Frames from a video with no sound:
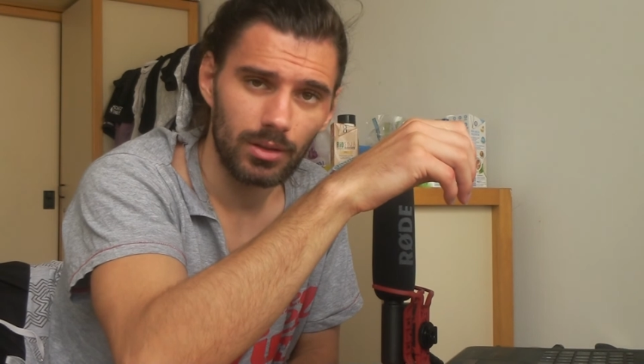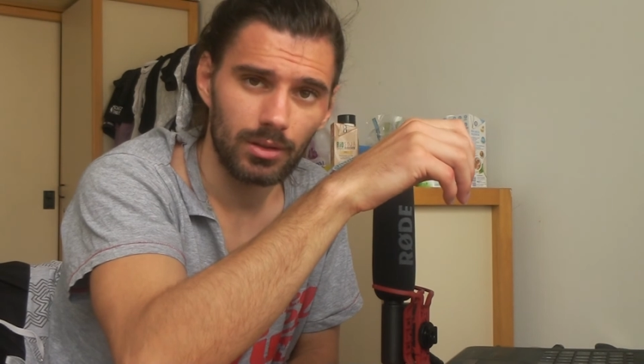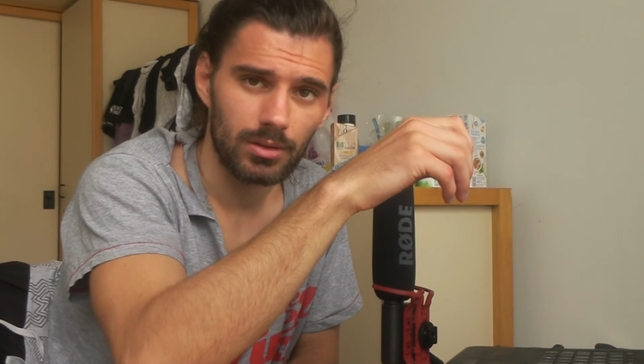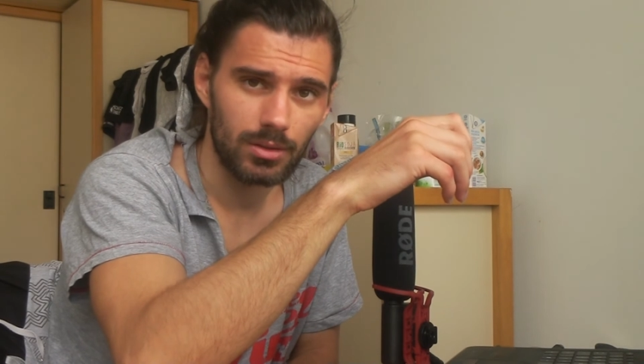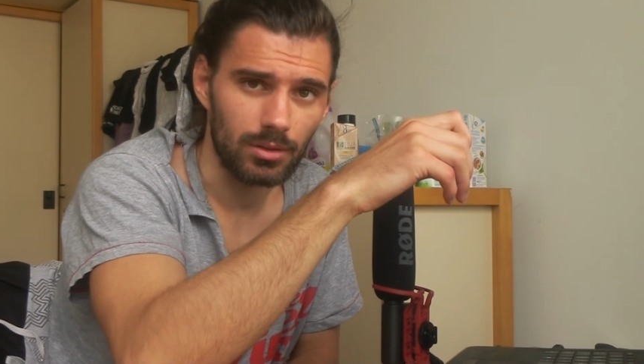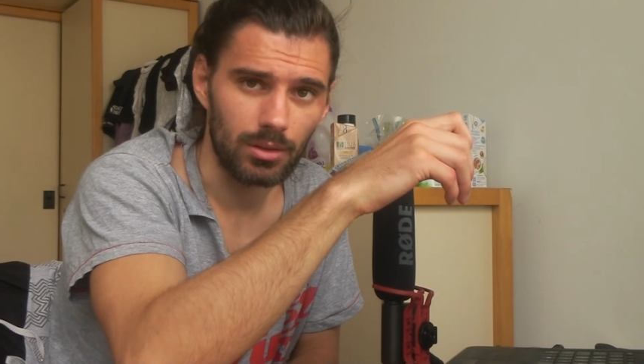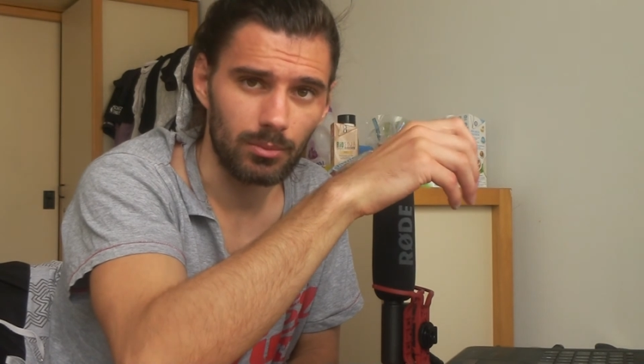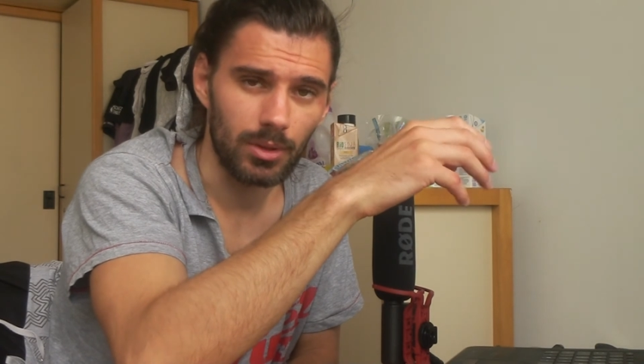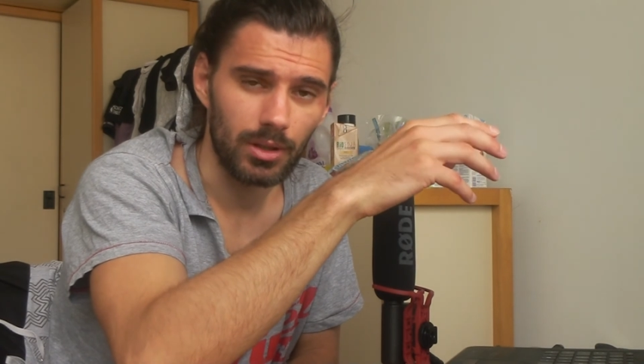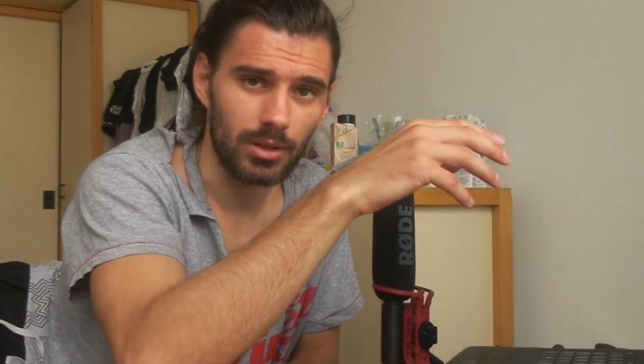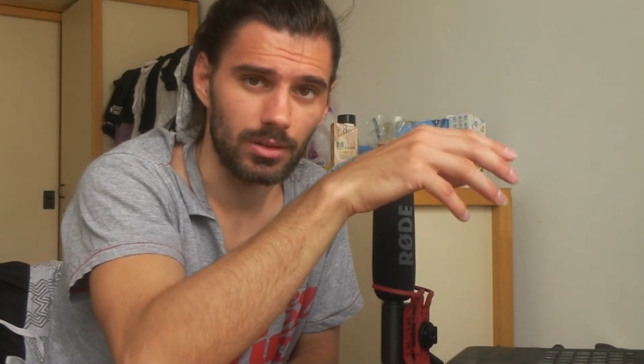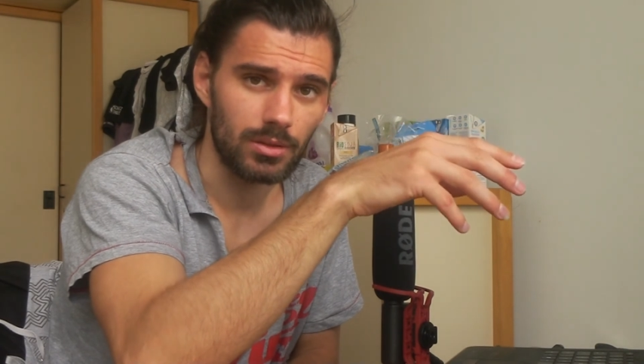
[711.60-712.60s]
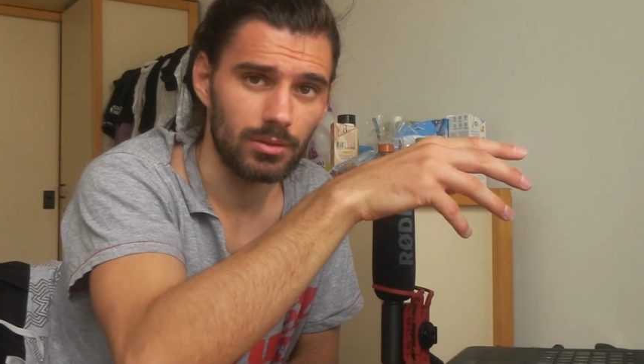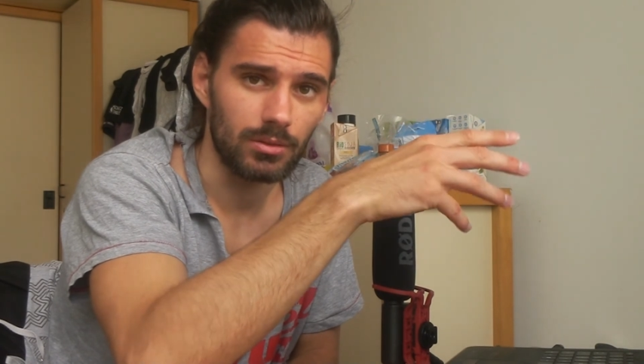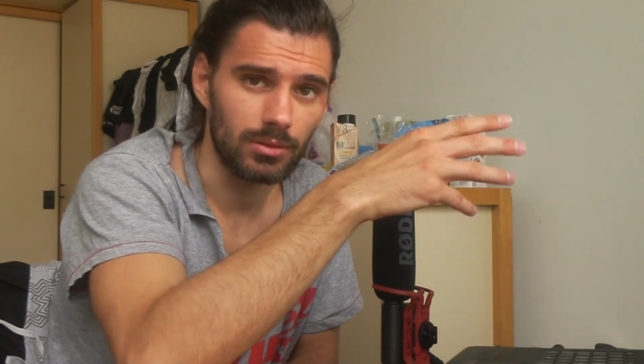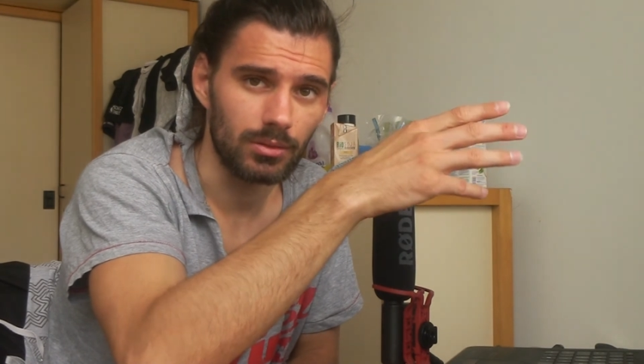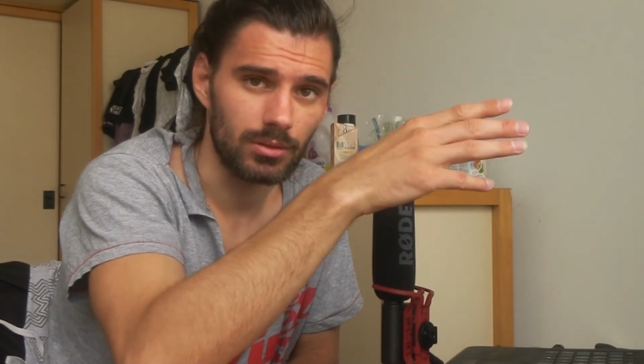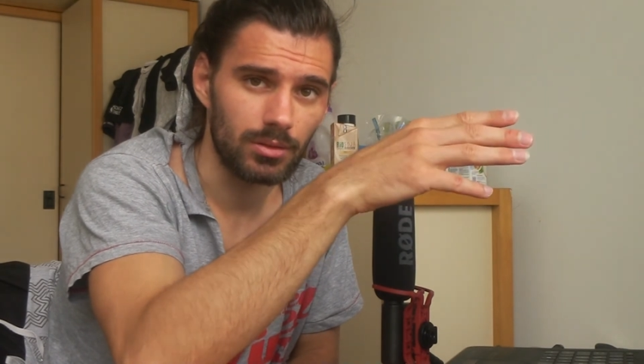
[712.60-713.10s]
stock markets
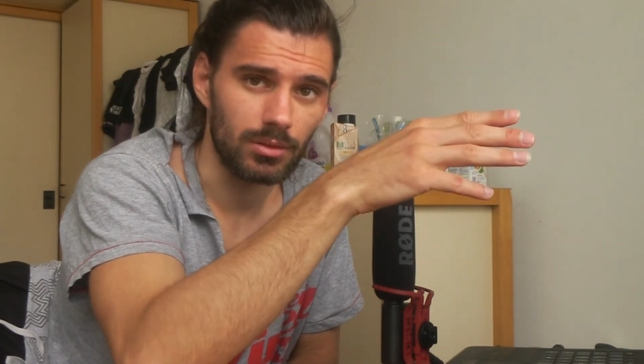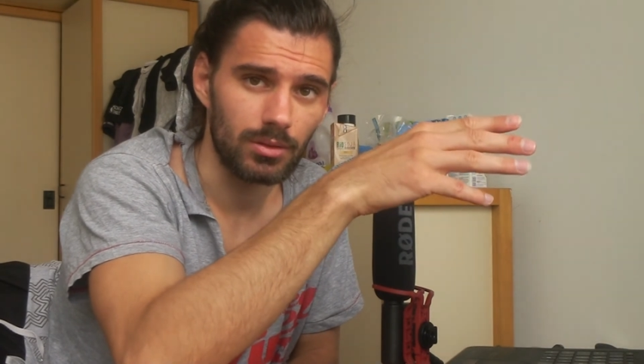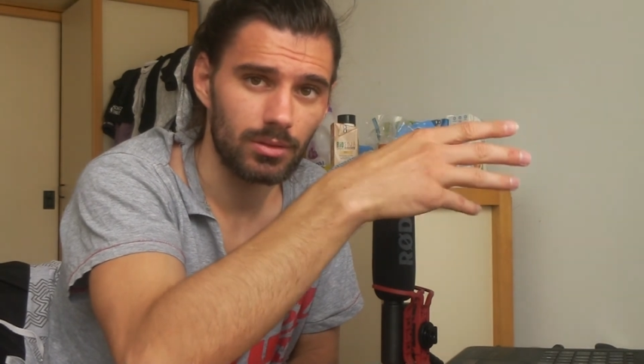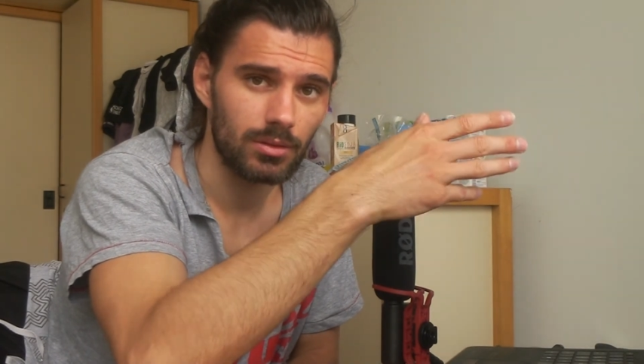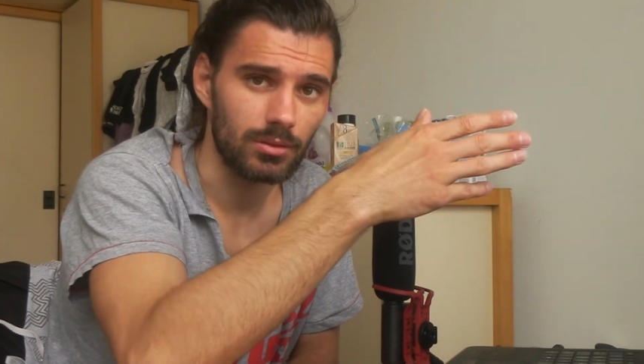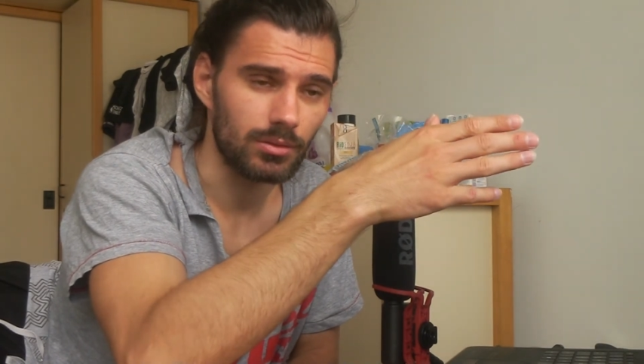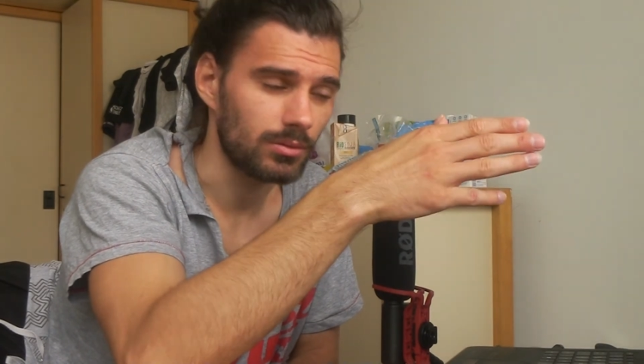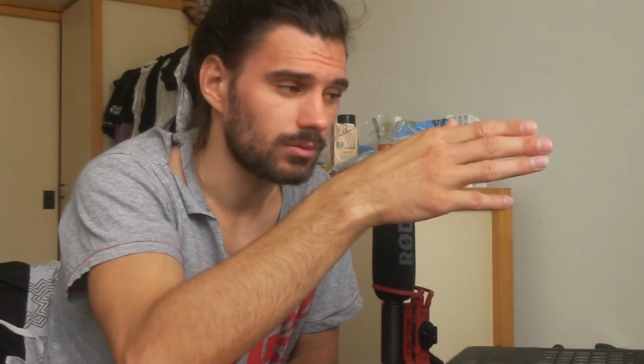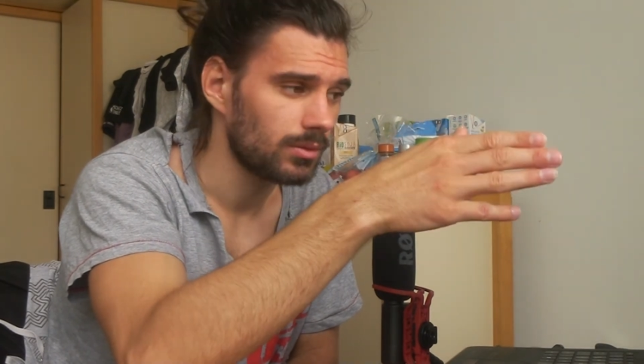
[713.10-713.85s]
or stocks or